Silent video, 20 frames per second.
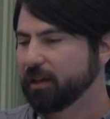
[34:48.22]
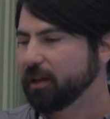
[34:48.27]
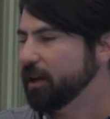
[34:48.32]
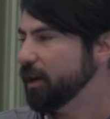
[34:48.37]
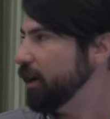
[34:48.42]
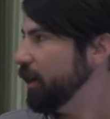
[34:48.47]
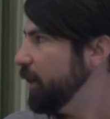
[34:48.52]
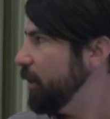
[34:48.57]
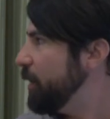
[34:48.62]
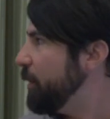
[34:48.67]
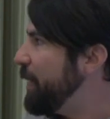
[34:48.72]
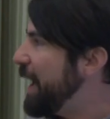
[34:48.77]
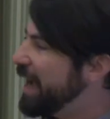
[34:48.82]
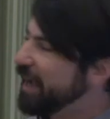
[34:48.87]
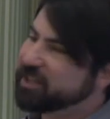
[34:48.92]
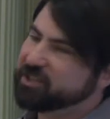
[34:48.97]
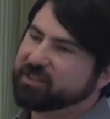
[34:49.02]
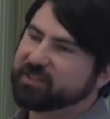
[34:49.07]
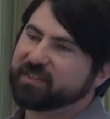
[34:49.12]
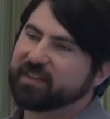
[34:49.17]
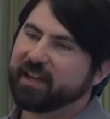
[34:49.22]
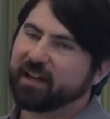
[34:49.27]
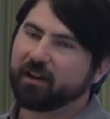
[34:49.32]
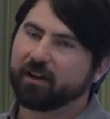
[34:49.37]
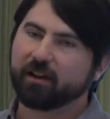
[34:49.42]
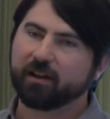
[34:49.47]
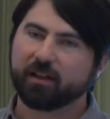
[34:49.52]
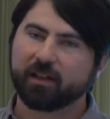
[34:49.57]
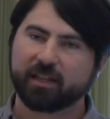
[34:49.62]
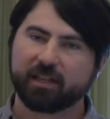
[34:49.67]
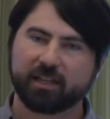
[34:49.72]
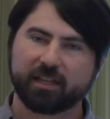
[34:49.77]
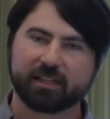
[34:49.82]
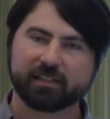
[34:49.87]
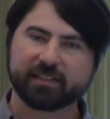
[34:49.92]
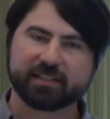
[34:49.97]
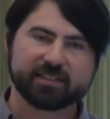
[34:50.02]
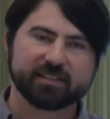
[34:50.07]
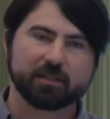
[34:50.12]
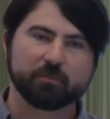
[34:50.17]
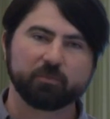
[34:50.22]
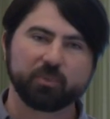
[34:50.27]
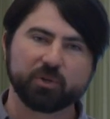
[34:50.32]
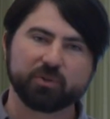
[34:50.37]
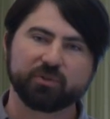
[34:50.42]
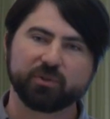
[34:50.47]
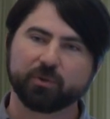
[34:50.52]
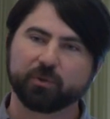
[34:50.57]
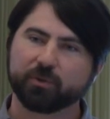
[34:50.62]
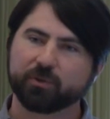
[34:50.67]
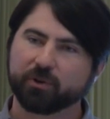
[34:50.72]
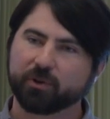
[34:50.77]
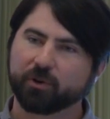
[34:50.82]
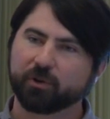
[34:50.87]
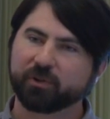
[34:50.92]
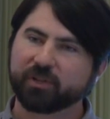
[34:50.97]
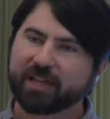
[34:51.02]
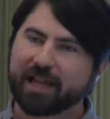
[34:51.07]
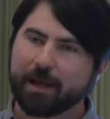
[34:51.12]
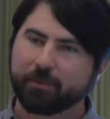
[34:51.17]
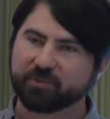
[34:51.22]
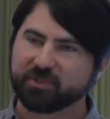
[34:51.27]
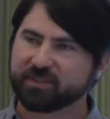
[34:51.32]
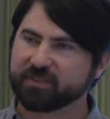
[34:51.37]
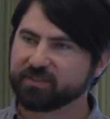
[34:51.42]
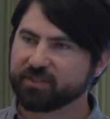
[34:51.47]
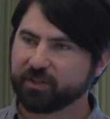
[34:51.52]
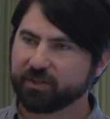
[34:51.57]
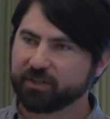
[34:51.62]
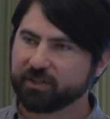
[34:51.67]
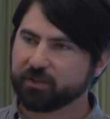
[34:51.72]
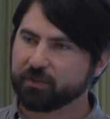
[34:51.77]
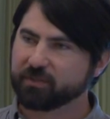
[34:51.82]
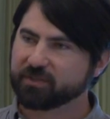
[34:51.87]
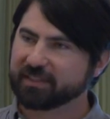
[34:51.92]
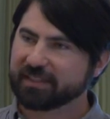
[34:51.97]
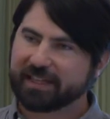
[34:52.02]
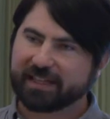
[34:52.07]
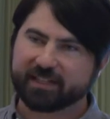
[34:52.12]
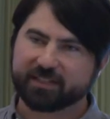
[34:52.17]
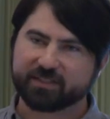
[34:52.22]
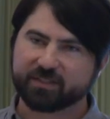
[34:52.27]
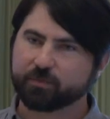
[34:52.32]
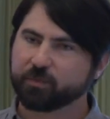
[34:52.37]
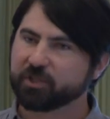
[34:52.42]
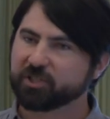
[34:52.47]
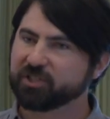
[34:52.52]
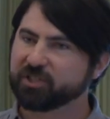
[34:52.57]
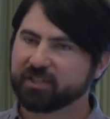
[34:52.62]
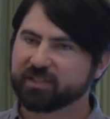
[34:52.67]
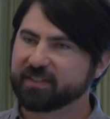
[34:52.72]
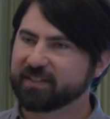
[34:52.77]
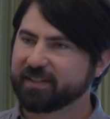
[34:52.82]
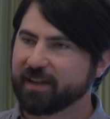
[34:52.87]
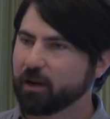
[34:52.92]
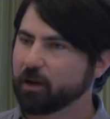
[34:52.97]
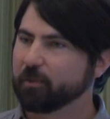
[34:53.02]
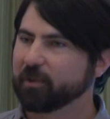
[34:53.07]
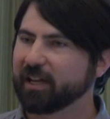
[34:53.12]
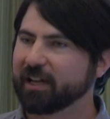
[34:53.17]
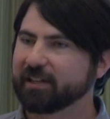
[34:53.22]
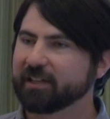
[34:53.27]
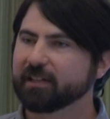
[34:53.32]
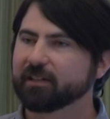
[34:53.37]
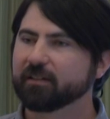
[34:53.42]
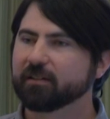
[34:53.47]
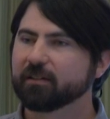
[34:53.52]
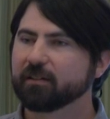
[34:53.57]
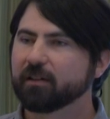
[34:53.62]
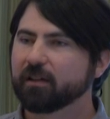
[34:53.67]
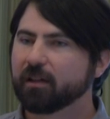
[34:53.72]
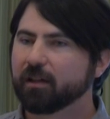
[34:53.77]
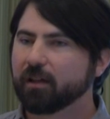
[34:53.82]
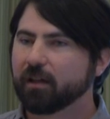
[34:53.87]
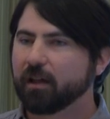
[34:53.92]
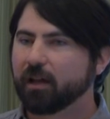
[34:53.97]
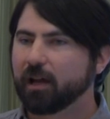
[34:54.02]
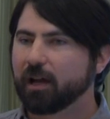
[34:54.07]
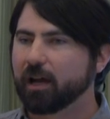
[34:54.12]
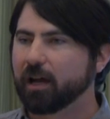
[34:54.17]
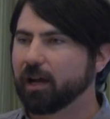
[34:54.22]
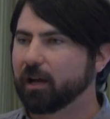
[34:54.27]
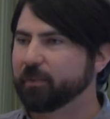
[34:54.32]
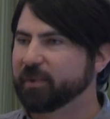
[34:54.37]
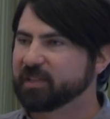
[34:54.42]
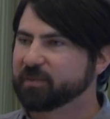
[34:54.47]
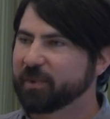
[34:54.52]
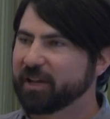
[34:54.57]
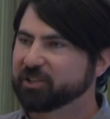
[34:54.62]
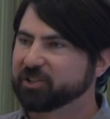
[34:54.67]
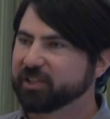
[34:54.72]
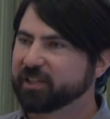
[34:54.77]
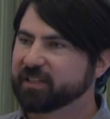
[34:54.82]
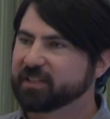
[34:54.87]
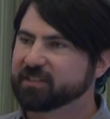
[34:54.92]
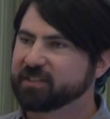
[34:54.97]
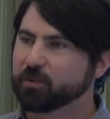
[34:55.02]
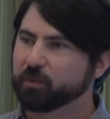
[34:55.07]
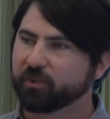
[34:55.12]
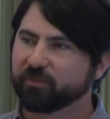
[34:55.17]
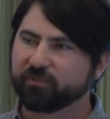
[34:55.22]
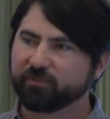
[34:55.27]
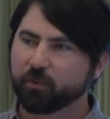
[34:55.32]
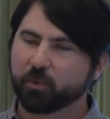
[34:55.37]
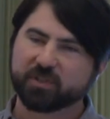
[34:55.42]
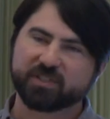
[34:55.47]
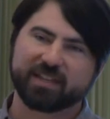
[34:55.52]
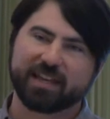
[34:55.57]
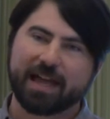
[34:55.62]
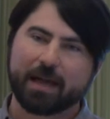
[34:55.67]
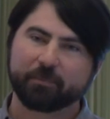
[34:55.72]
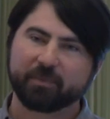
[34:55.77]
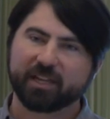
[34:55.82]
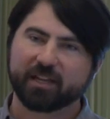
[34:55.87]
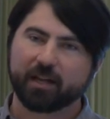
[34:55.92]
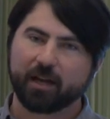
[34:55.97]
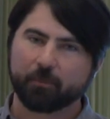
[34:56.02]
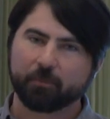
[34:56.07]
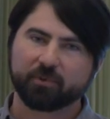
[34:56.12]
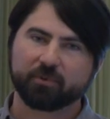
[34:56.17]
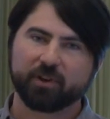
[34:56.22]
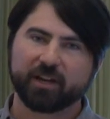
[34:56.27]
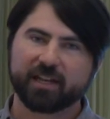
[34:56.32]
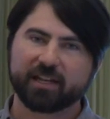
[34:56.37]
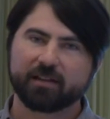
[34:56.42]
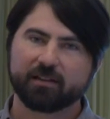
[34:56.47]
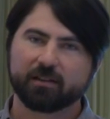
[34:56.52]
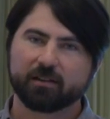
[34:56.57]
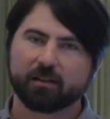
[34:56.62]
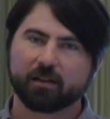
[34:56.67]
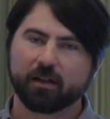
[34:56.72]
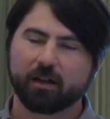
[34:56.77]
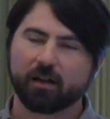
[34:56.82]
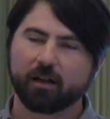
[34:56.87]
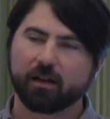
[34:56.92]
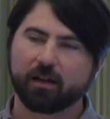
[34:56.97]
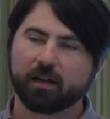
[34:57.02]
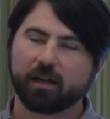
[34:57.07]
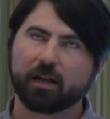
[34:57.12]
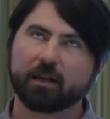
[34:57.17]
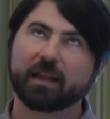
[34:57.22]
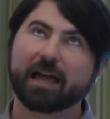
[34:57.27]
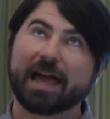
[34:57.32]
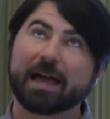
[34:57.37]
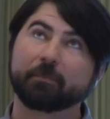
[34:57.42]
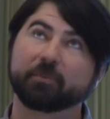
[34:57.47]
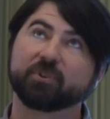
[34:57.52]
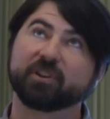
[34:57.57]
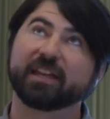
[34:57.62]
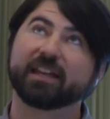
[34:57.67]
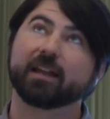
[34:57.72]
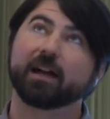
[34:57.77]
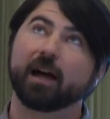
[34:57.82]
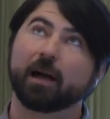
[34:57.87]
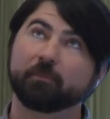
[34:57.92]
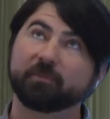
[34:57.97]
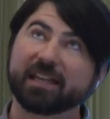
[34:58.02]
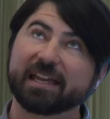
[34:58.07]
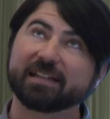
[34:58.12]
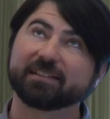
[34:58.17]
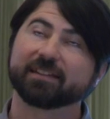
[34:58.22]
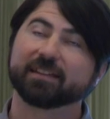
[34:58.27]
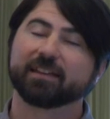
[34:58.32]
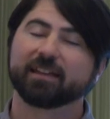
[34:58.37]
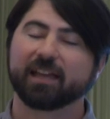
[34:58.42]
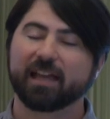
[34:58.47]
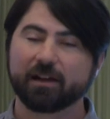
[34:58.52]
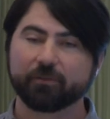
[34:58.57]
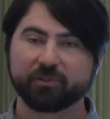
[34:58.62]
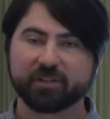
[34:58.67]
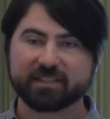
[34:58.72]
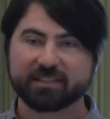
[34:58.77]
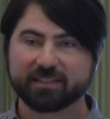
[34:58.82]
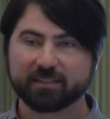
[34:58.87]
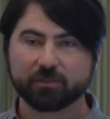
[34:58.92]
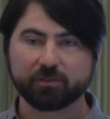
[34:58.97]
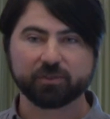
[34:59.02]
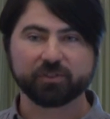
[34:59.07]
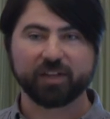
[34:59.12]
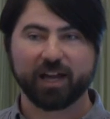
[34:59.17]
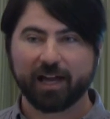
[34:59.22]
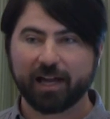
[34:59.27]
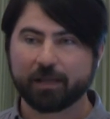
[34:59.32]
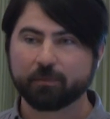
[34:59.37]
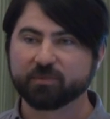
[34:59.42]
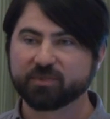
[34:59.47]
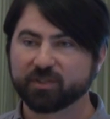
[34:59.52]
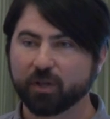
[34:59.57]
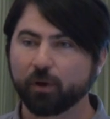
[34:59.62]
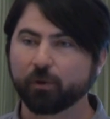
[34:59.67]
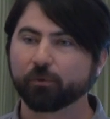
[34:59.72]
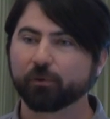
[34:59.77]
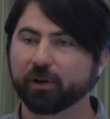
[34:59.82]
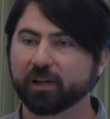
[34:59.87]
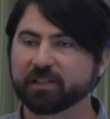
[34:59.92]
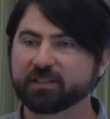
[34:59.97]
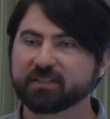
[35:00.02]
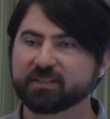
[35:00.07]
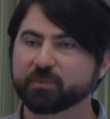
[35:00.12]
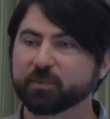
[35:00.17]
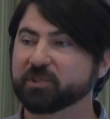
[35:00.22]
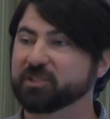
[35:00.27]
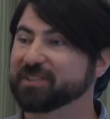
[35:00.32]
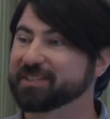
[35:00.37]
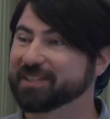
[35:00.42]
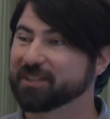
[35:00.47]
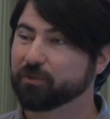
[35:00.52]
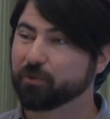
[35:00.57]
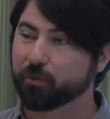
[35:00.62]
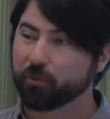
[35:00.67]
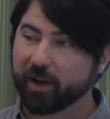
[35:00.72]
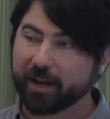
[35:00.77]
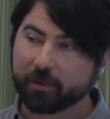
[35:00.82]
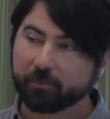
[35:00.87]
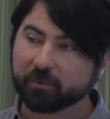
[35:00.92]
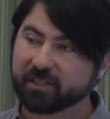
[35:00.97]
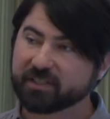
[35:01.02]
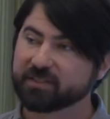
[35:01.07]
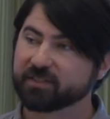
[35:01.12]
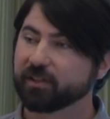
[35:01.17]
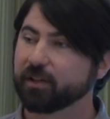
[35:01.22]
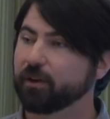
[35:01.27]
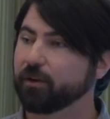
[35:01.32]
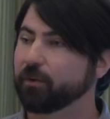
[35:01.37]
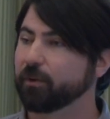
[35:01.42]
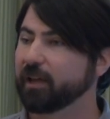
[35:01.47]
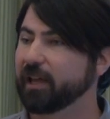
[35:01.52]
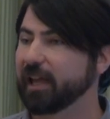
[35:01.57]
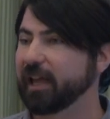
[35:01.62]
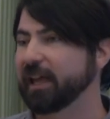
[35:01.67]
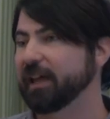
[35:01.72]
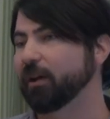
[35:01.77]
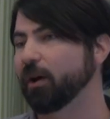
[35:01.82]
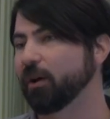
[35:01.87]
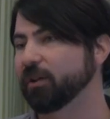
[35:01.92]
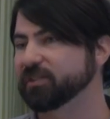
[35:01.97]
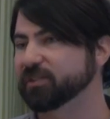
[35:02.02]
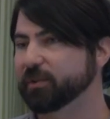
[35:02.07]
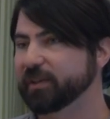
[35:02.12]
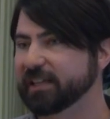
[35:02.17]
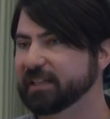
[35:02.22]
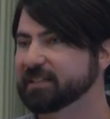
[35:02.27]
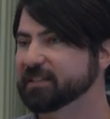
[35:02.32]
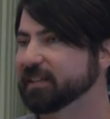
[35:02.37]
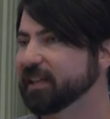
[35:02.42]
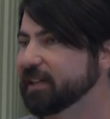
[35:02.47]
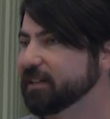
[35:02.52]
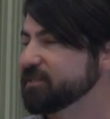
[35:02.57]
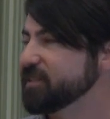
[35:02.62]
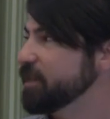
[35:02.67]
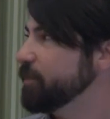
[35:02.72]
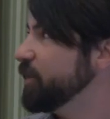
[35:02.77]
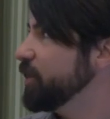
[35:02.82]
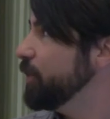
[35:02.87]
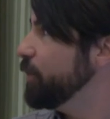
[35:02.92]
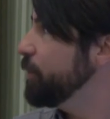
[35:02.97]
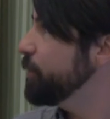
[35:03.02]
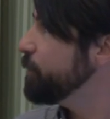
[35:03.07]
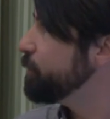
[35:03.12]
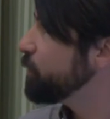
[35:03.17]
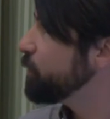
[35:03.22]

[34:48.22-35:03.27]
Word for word: uh, a package is there. At least in Ubuntu, your only options are to use latest, which is a terrible idea, um, especially because it will force an apt-get upgrade, uh, an apt-get update every single time Salt runs, which is incredibly slow and also eats a lot of CPU.